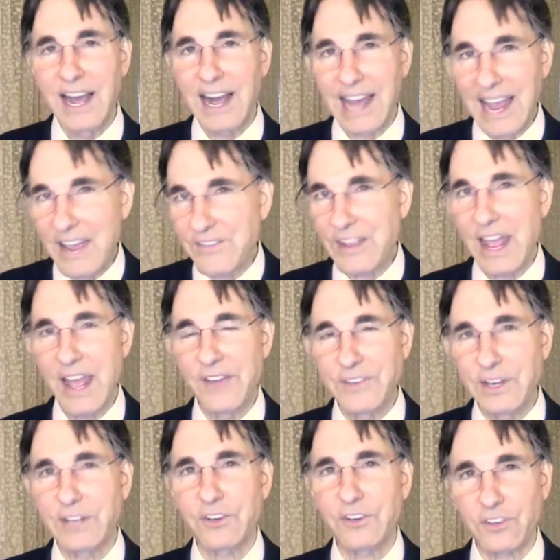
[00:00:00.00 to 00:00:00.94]
I have
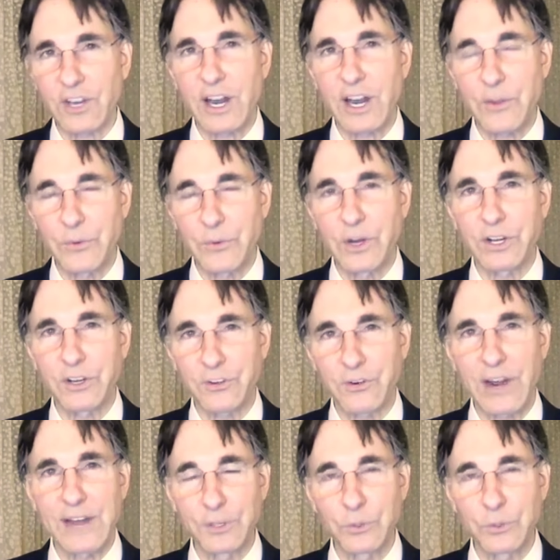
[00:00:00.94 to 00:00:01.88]
evidence that I want to
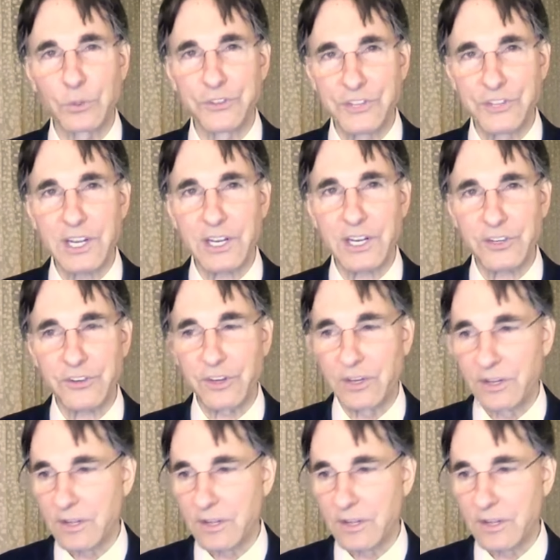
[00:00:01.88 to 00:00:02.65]
travel the world teach.